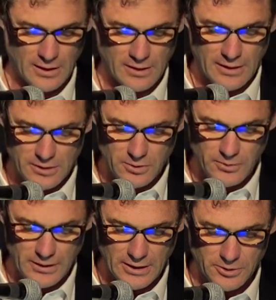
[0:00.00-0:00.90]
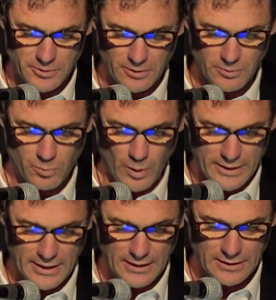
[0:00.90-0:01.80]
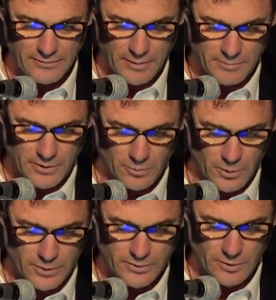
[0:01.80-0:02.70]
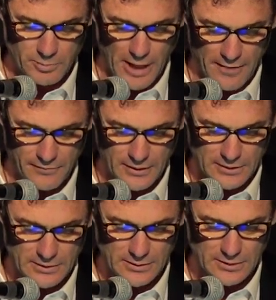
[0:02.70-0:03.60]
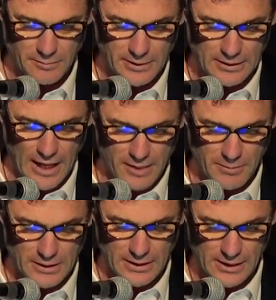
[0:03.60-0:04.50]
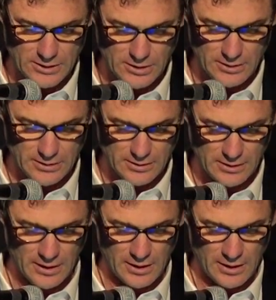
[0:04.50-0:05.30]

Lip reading: They knew that Israel would one day live up to the words of the prophets, to be a light among nations,